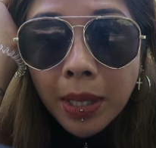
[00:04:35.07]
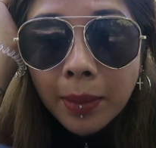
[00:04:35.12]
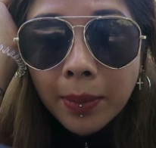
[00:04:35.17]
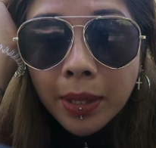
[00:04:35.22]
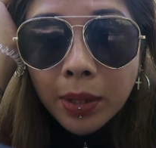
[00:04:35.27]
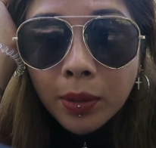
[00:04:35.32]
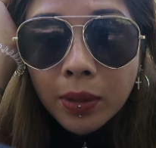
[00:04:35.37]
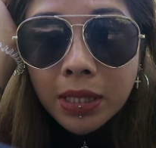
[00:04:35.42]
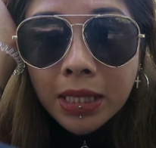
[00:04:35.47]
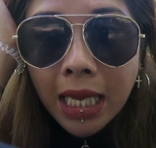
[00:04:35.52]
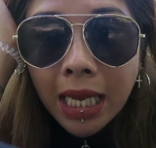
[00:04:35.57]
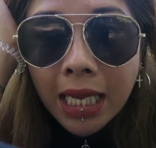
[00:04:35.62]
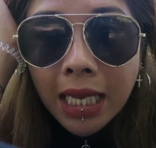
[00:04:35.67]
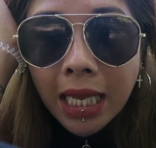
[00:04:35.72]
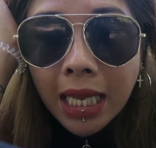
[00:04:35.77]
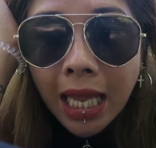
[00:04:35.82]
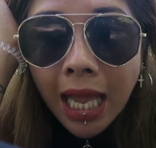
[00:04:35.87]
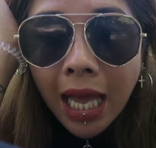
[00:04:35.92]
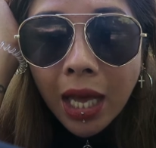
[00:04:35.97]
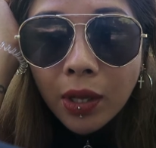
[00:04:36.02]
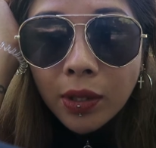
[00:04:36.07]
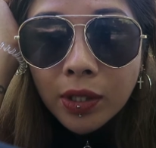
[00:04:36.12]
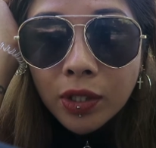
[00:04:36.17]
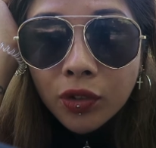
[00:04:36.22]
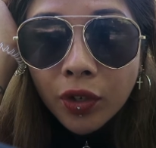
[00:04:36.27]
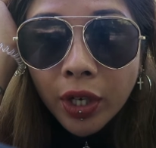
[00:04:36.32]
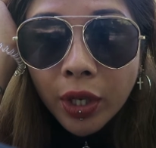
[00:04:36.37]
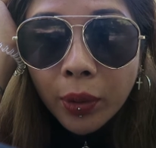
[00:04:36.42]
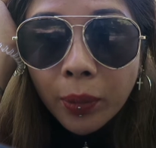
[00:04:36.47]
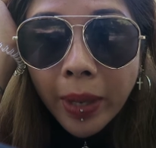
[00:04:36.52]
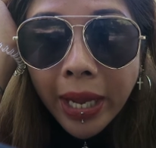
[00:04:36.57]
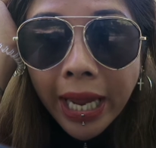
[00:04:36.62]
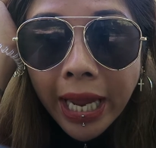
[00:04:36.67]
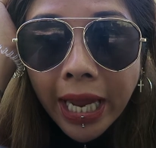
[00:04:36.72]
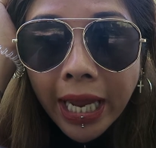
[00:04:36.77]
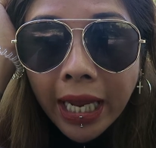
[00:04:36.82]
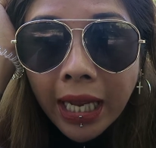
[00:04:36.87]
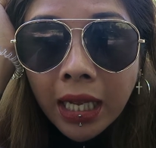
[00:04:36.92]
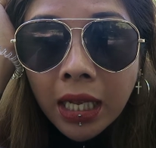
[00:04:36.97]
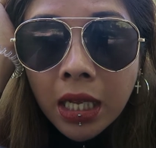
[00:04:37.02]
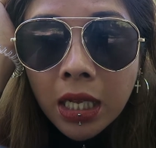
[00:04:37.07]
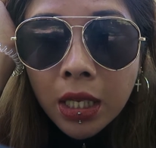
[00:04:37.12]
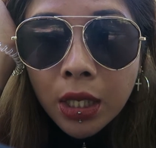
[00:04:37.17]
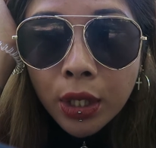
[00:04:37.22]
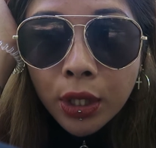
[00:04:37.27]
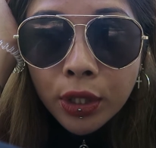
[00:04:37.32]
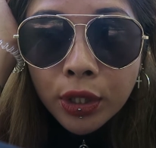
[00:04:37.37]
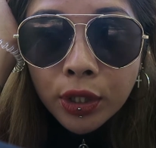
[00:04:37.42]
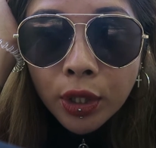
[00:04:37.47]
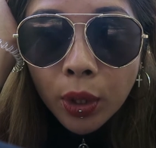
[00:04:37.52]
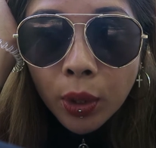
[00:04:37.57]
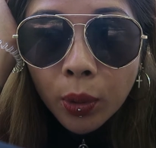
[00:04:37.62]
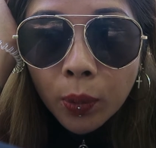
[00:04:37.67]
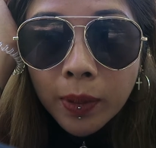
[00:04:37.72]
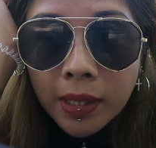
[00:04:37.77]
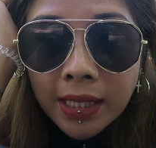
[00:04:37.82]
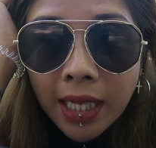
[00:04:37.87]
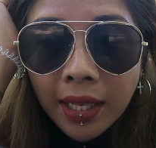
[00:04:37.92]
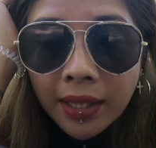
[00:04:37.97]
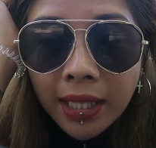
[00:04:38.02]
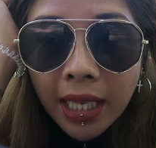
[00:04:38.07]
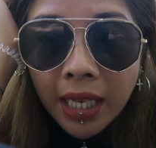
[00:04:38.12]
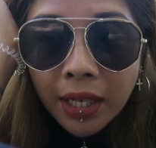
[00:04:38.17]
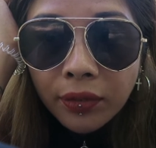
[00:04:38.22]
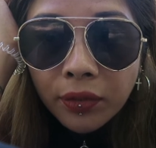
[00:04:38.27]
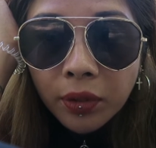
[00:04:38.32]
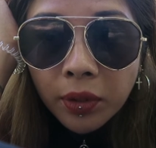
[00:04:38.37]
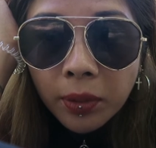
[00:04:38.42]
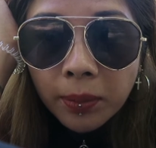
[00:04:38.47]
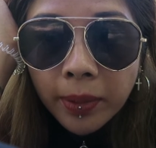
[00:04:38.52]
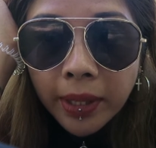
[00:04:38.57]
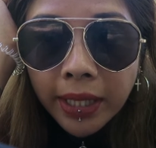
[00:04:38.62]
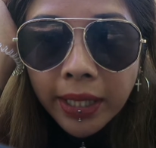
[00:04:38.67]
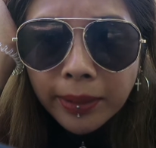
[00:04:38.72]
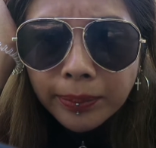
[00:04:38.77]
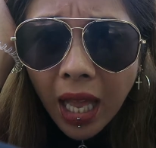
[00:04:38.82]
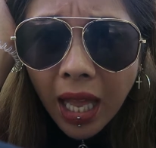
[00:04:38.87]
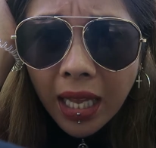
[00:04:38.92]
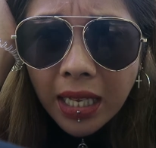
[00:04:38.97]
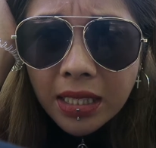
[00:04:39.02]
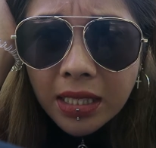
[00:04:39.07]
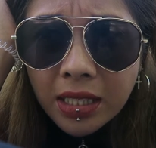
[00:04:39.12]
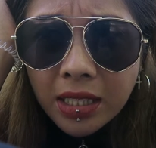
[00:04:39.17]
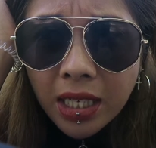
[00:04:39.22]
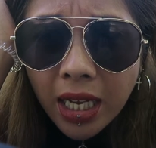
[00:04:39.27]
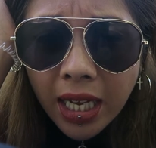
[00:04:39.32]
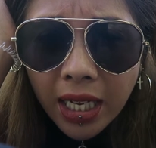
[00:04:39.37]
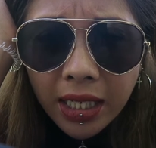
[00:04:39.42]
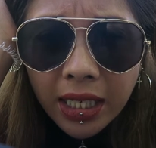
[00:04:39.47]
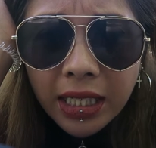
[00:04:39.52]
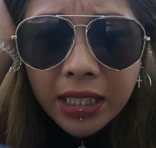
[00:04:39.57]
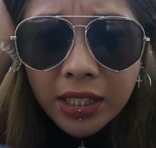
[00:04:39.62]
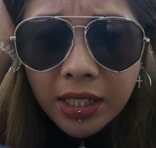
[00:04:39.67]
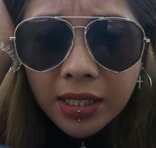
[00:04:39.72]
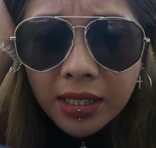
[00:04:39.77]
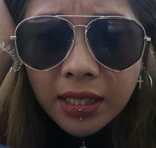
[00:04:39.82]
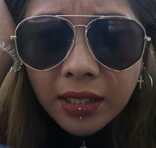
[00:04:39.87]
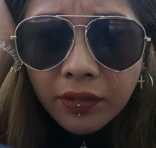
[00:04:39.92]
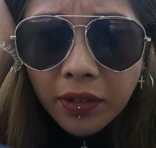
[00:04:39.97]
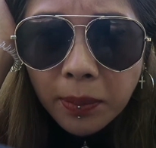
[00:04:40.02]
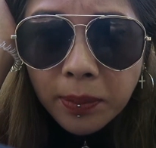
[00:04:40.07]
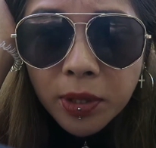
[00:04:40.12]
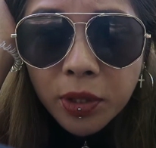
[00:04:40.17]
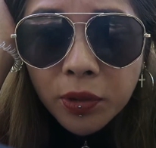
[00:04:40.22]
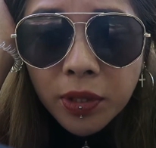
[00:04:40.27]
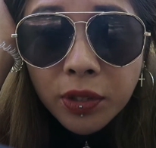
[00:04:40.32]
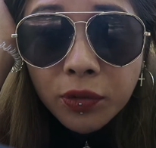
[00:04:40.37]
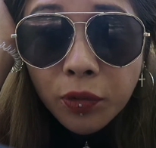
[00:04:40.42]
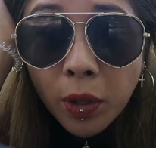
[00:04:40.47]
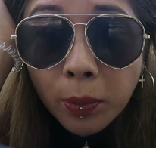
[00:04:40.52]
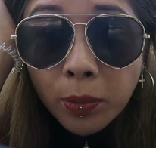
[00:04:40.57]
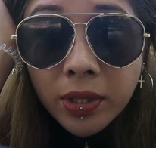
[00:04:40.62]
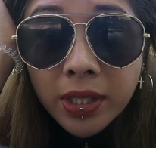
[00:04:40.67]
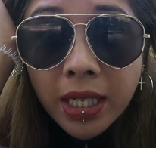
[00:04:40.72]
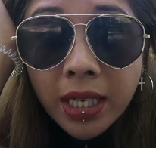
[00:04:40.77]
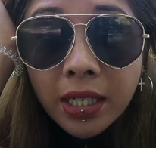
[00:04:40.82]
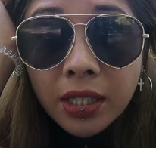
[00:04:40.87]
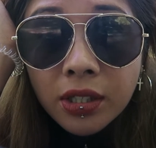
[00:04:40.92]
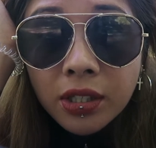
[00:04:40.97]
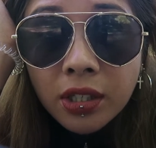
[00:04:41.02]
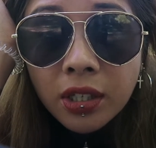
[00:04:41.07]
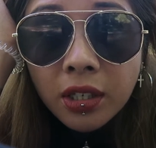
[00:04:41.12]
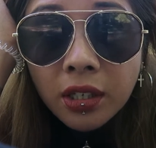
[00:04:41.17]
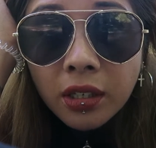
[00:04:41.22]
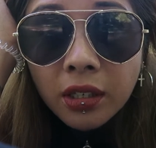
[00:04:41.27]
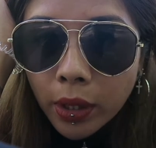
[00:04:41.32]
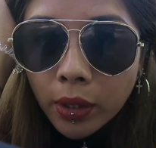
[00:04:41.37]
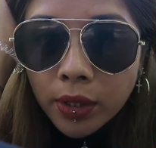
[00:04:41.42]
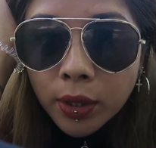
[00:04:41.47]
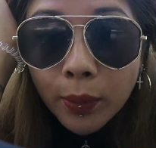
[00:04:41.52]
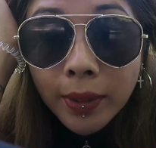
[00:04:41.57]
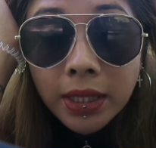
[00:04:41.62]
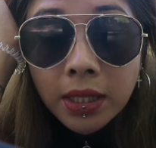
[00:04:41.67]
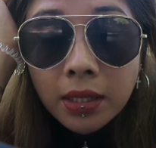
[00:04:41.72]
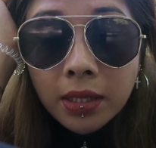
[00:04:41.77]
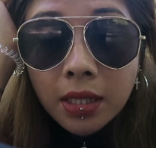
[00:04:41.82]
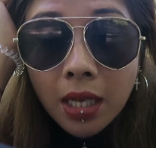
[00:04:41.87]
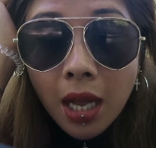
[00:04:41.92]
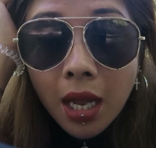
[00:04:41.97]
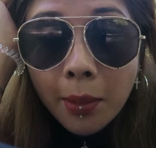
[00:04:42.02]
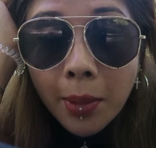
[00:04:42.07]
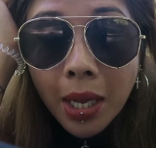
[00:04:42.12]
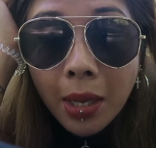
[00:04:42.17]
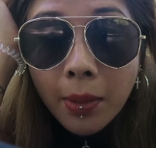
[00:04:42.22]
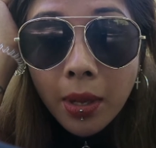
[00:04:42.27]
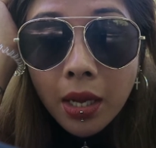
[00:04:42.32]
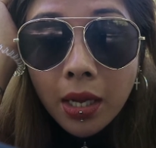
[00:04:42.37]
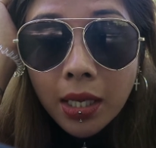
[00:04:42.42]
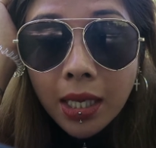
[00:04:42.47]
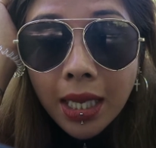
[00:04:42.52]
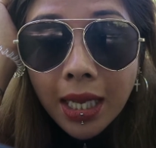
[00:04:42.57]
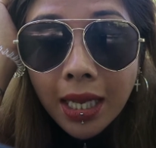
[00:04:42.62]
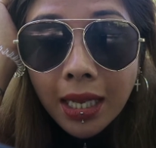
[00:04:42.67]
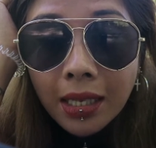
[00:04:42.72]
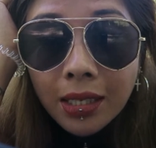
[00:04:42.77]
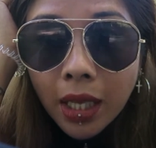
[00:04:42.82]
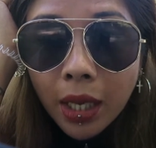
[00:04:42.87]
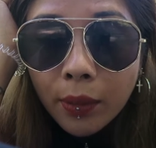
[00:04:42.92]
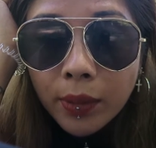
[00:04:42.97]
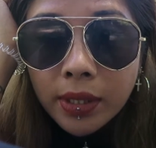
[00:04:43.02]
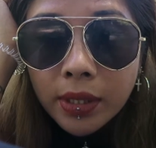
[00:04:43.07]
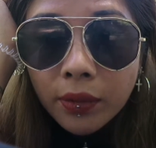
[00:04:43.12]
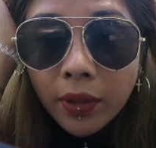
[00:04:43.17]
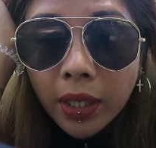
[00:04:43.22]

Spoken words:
maybe not taking out straight away. So we sat there for a bit, and yeah, it does live up to its reputation. We also went to the Timeout Market. That was